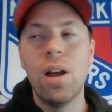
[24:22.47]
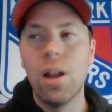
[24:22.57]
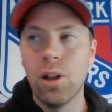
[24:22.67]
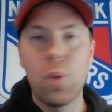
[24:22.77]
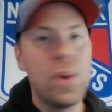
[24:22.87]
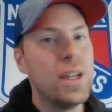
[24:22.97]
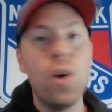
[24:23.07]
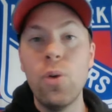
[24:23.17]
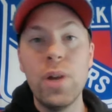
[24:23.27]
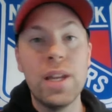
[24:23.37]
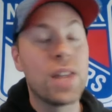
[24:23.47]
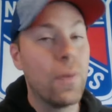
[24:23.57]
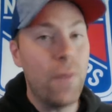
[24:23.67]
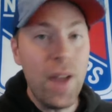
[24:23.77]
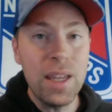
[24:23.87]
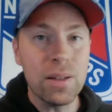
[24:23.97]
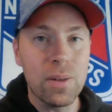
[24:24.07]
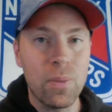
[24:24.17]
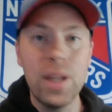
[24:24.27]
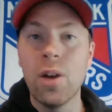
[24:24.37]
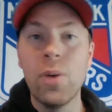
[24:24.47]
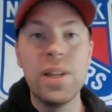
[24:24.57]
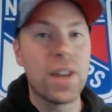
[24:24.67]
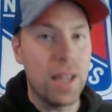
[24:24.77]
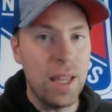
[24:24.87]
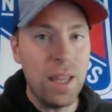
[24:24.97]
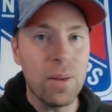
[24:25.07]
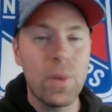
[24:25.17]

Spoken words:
Look, we know he's going to fight. We know he's going to hit.